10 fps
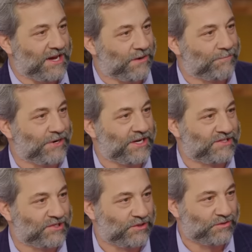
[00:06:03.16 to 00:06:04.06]
here pretty
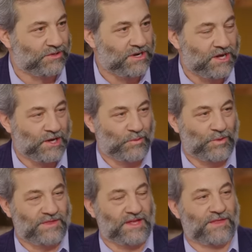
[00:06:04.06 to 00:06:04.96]
soon
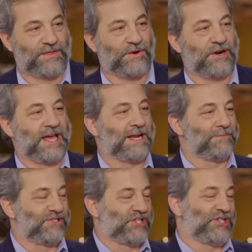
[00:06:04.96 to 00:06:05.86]
with the 38
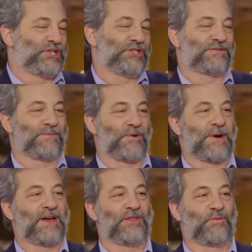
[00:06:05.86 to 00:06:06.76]
musicians from
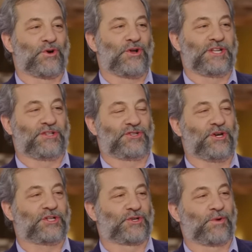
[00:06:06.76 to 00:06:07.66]
around the world it
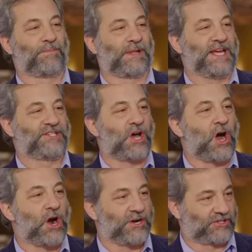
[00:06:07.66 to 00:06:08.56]
took to replace
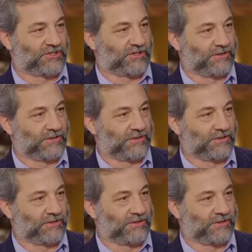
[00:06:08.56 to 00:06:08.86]
art.